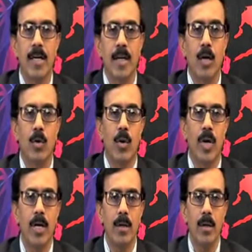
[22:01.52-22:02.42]

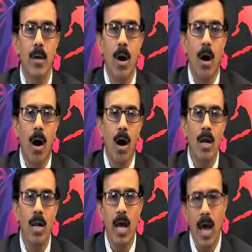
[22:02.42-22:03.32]
tetrachloride.
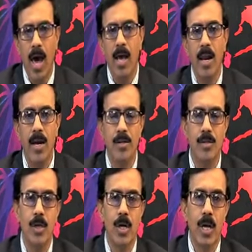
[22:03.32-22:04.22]
All
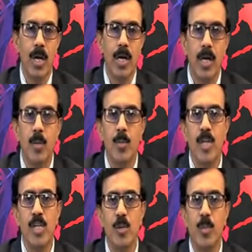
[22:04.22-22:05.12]
halides in
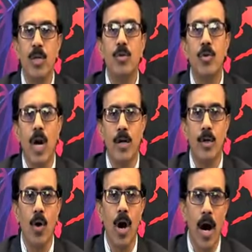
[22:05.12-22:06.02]
principle should
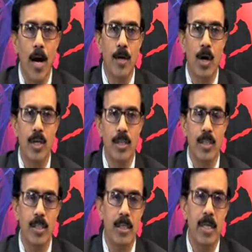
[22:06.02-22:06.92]
undergo
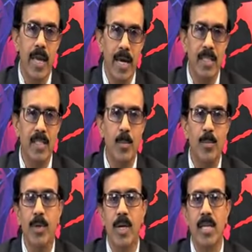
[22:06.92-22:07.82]
hydrolysis
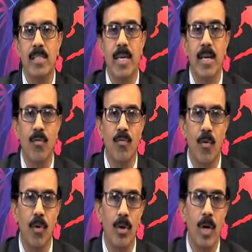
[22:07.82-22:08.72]
except
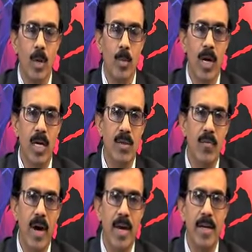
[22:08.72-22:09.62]
SiF4 because
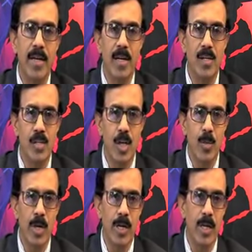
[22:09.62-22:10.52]
of kinetic
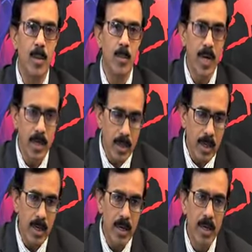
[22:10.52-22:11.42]
instability,
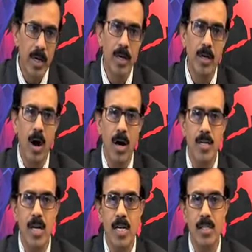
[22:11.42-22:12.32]
but in
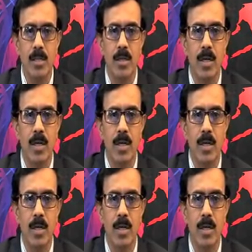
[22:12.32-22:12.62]
contrast